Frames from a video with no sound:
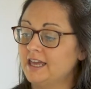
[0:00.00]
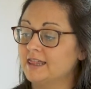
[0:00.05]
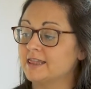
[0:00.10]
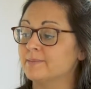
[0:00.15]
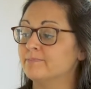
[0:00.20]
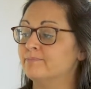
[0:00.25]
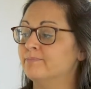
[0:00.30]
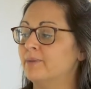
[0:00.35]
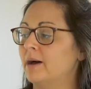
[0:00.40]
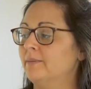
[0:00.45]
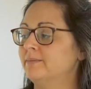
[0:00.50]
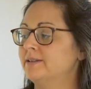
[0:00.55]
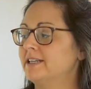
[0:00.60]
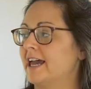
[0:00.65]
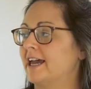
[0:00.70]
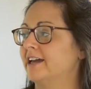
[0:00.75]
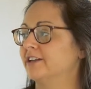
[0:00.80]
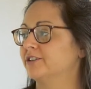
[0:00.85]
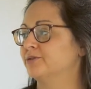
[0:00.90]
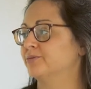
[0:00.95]
They bumped
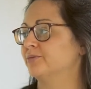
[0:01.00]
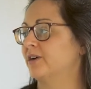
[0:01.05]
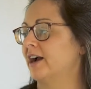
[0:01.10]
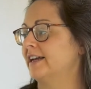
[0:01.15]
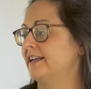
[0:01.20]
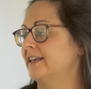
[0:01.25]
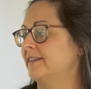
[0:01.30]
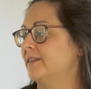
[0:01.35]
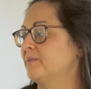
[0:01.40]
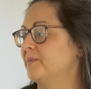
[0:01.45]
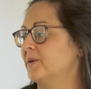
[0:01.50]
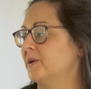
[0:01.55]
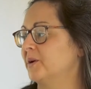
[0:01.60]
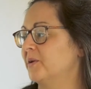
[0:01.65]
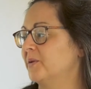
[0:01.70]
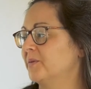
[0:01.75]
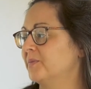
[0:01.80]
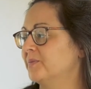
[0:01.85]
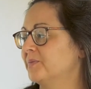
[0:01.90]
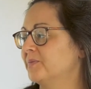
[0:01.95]
heads right in the
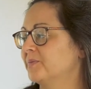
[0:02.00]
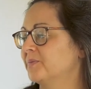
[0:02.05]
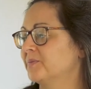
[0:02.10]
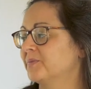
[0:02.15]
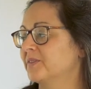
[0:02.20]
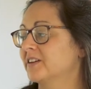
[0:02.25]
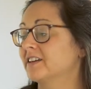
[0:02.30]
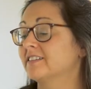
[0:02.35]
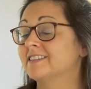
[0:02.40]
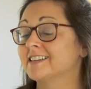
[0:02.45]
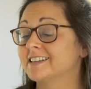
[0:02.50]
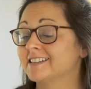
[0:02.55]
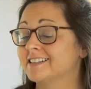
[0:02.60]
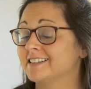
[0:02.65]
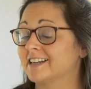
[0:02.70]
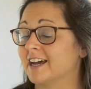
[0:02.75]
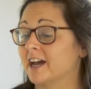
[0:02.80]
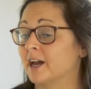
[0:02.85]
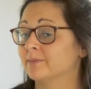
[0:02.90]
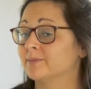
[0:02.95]
middle.
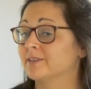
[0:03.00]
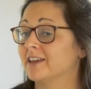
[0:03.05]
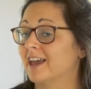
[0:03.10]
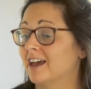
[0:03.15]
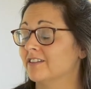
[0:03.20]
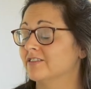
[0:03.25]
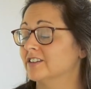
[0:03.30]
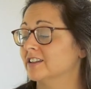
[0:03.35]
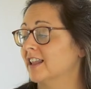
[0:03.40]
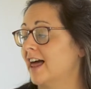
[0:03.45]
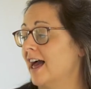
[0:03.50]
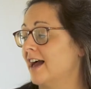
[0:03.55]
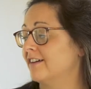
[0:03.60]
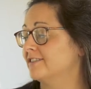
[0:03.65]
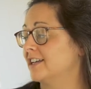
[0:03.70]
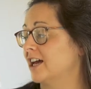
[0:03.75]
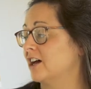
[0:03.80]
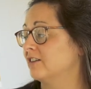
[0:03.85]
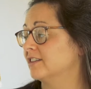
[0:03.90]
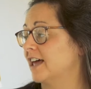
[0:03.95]
This time, Kevin
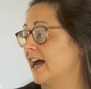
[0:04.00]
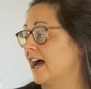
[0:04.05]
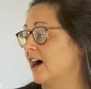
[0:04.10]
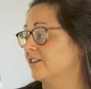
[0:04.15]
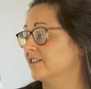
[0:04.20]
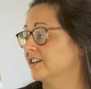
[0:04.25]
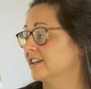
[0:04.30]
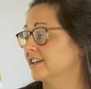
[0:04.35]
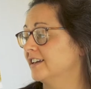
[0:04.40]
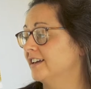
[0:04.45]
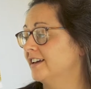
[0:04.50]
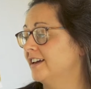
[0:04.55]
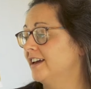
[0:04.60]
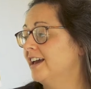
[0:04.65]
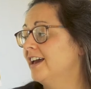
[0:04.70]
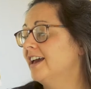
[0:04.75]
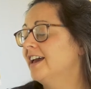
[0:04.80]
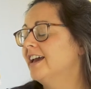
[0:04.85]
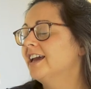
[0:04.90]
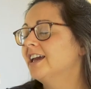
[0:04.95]
laughed out loud.
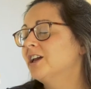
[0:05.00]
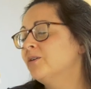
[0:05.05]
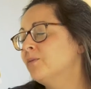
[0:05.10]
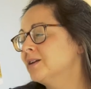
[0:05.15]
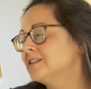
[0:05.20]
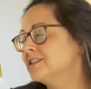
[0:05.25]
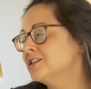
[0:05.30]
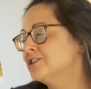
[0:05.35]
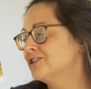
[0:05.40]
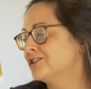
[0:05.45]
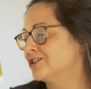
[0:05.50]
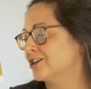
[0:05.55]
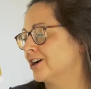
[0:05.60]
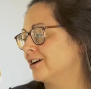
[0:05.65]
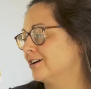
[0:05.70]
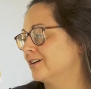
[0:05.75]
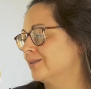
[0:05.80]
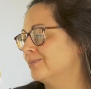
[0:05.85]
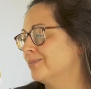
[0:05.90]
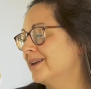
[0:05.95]
He wasn't
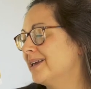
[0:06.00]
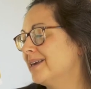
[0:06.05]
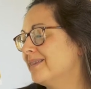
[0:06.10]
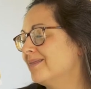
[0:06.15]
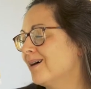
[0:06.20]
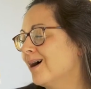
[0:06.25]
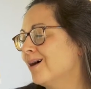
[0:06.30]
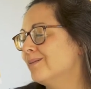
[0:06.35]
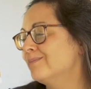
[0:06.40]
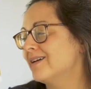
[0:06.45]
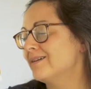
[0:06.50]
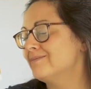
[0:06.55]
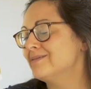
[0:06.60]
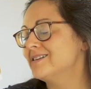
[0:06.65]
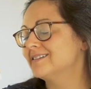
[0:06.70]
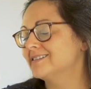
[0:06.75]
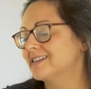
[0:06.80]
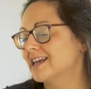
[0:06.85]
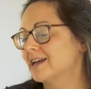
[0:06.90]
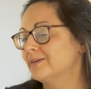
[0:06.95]
sure, but he thought maybe
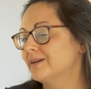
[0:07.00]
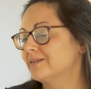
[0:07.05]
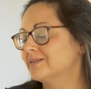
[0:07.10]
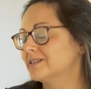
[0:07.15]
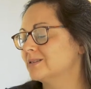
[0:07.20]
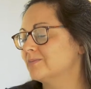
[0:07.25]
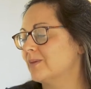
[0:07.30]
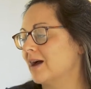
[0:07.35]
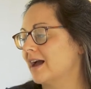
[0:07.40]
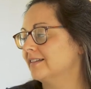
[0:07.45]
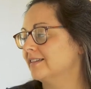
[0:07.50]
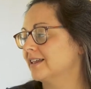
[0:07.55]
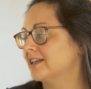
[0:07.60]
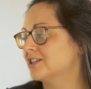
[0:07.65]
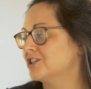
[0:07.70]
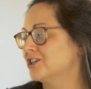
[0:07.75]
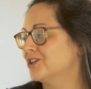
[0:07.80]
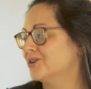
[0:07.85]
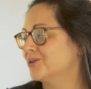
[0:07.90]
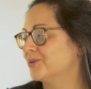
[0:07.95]
Sammy was smiling
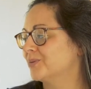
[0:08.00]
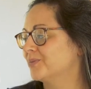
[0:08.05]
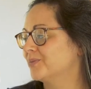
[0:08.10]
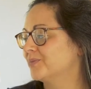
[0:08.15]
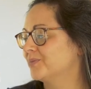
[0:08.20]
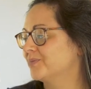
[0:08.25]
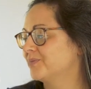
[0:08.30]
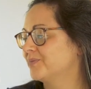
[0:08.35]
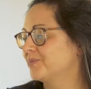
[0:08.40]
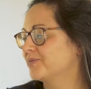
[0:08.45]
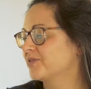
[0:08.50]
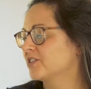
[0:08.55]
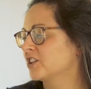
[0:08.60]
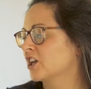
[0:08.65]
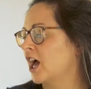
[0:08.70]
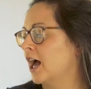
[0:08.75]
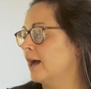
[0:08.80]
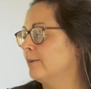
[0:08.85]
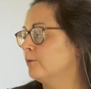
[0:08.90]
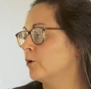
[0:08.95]
too.
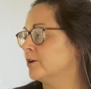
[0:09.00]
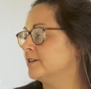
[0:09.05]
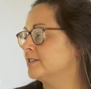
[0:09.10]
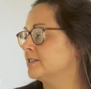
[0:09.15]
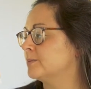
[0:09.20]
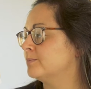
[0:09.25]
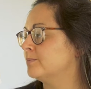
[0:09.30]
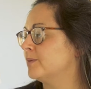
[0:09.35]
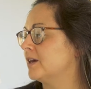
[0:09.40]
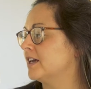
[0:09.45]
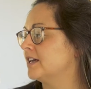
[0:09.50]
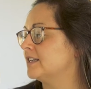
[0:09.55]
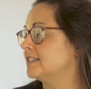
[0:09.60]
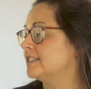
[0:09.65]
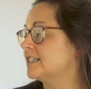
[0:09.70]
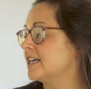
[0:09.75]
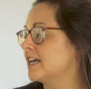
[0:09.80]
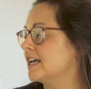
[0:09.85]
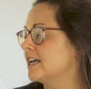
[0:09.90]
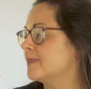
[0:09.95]
I'm going to dig
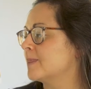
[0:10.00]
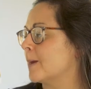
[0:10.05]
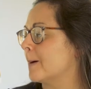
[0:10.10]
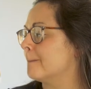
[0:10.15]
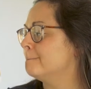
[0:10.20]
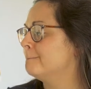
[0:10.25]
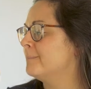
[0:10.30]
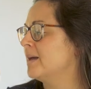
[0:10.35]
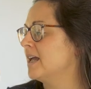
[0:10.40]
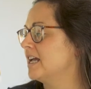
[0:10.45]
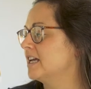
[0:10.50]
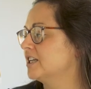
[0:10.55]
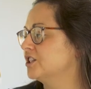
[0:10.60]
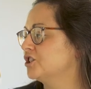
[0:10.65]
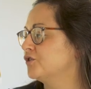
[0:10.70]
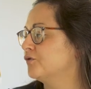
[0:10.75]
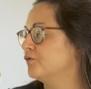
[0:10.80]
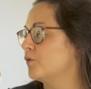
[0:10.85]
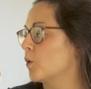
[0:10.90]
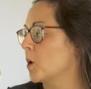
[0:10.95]
the
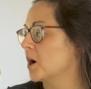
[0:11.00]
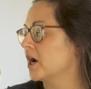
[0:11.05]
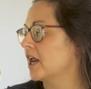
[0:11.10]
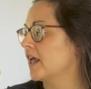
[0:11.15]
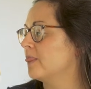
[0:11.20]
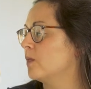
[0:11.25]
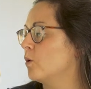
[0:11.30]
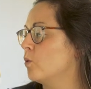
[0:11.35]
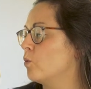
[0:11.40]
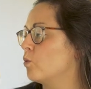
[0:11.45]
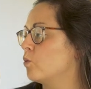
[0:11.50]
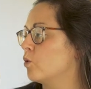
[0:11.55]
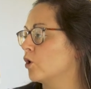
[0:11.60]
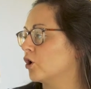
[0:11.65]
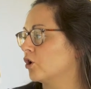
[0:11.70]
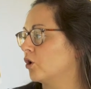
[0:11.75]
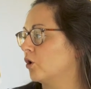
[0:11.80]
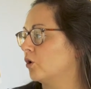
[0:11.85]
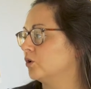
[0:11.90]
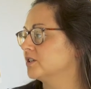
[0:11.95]
biggest fort in the
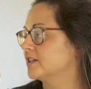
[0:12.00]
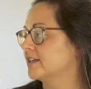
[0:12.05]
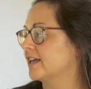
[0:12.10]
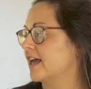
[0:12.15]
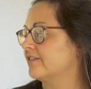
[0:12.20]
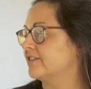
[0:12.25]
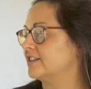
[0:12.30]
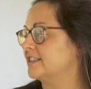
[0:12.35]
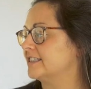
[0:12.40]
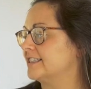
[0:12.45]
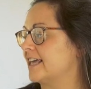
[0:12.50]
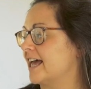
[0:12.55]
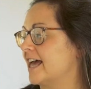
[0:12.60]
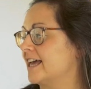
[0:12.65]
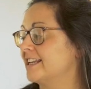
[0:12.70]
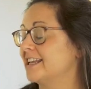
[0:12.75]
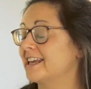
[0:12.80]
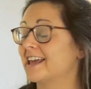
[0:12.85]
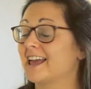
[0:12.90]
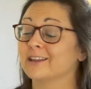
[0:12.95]
world, Kevin
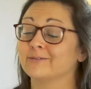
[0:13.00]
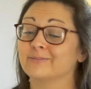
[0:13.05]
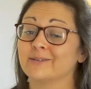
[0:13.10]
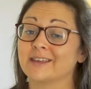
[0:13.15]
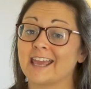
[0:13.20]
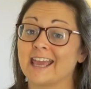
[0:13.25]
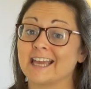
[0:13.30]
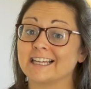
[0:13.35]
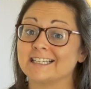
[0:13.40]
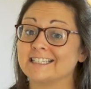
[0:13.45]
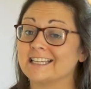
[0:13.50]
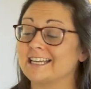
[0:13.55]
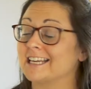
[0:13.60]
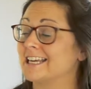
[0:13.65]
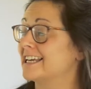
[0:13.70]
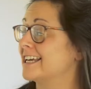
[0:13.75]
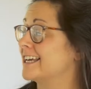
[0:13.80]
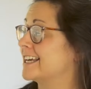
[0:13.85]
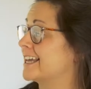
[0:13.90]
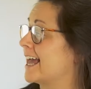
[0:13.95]
said, and began
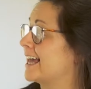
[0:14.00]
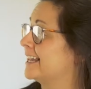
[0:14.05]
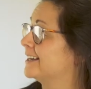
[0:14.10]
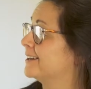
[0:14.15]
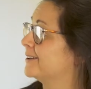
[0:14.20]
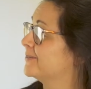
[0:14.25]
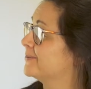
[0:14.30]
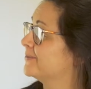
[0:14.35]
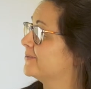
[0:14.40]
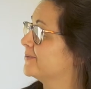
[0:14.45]
digging again.